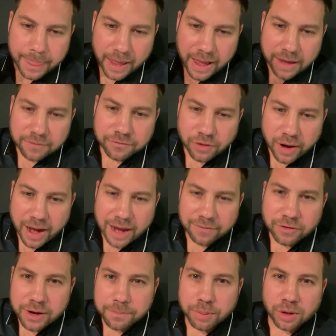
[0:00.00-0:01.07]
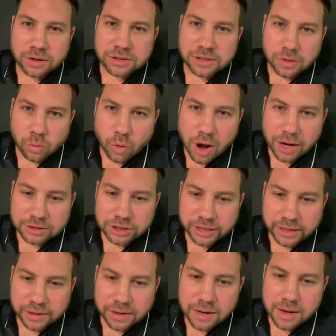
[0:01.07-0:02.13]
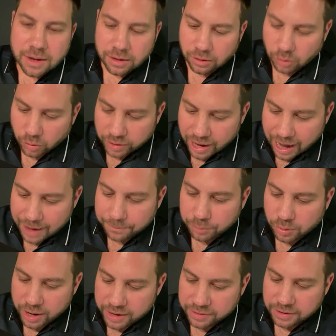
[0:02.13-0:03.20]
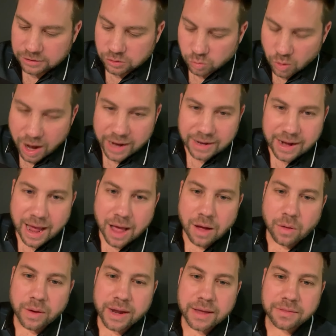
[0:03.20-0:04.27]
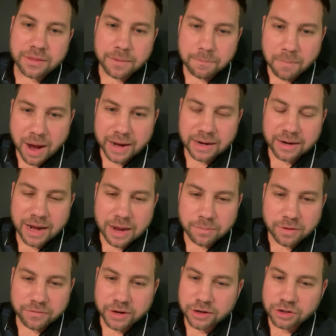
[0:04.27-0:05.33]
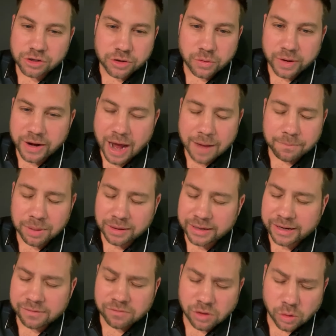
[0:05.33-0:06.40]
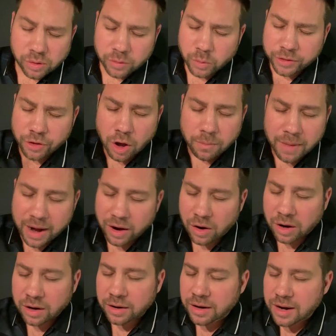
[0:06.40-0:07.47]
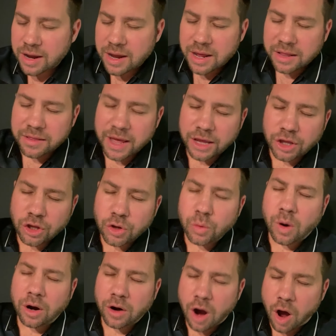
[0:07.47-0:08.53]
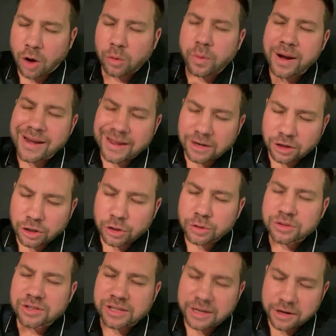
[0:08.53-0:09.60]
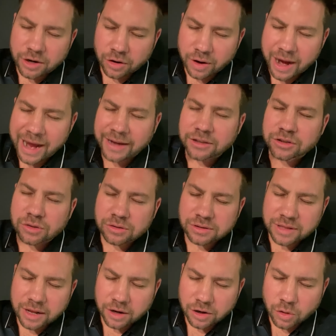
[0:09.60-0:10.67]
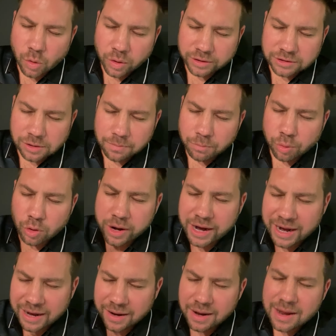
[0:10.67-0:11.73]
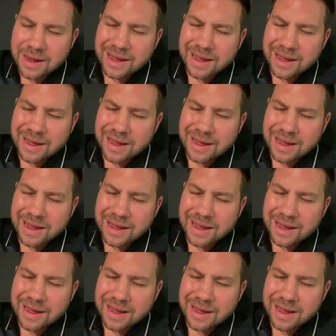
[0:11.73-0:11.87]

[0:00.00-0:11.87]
and for every person watching. Lord, I pray this right now in the mighty name of Yeshua. And I believe, Lord, with all my heart, that you are already loosing your angels that are going to bring